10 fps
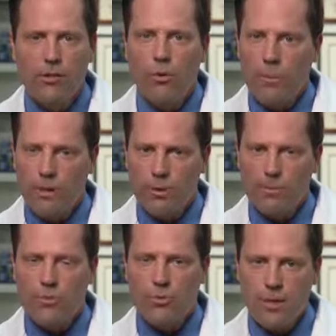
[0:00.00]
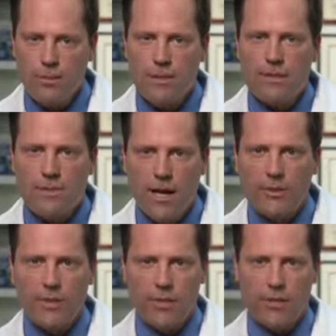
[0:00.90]
Remember, treatment does
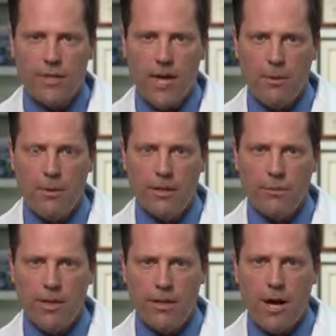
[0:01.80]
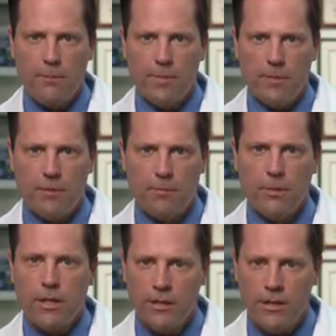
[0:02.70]
not cure diabetic retinopathy,
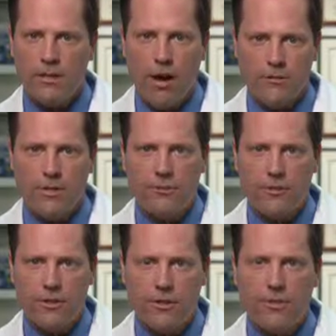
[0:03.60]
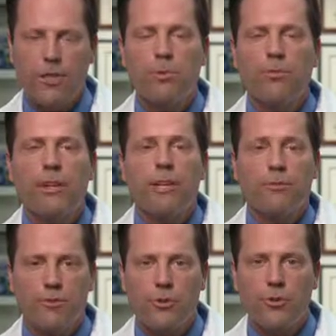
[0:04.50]
but it is often effective in preventing
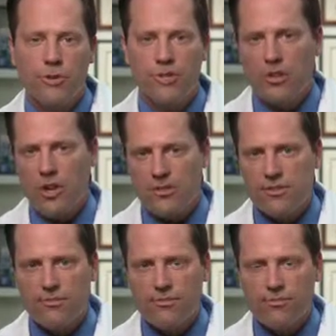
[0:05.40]
further vision loss.